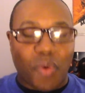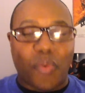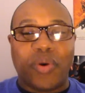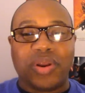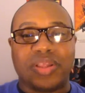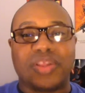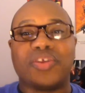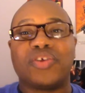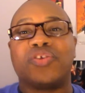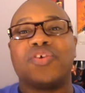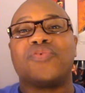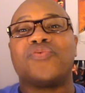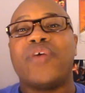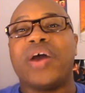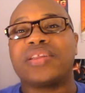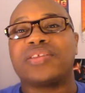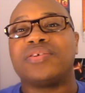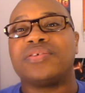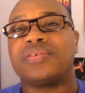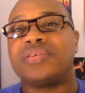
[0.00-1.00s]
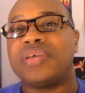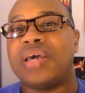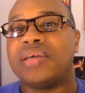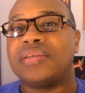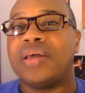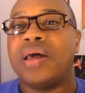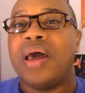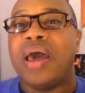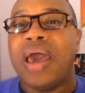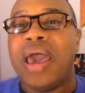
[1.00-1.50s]
the director
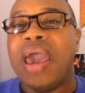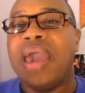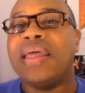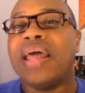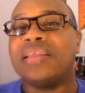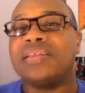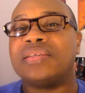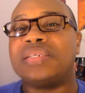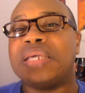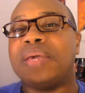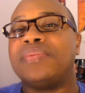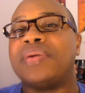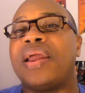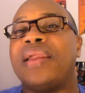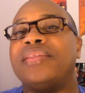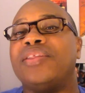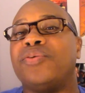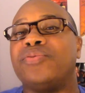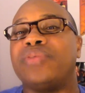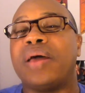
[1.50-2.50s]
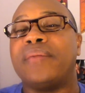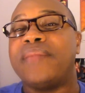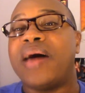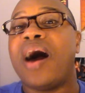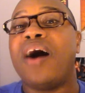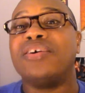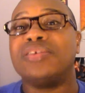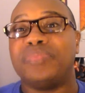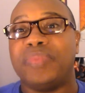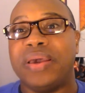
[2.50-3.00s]
says, hey, that's the same kind of note that
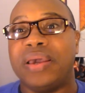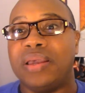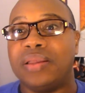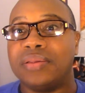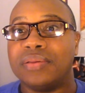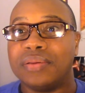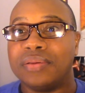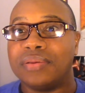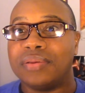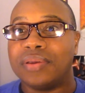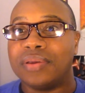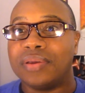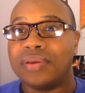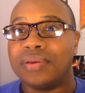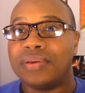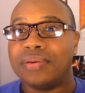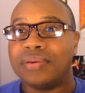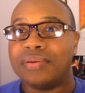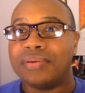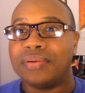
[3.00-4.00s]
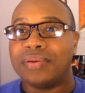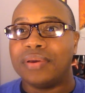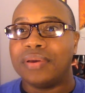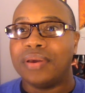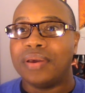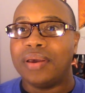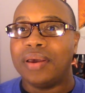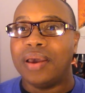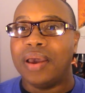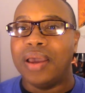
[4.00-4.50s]
Miles made.
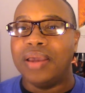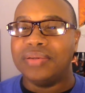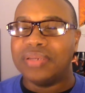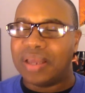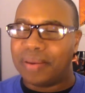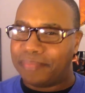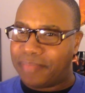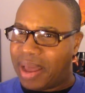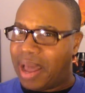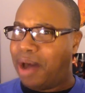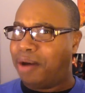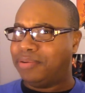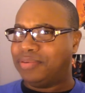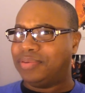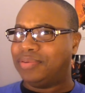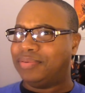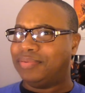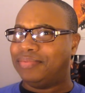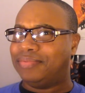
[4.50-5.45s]
And he said, Miles?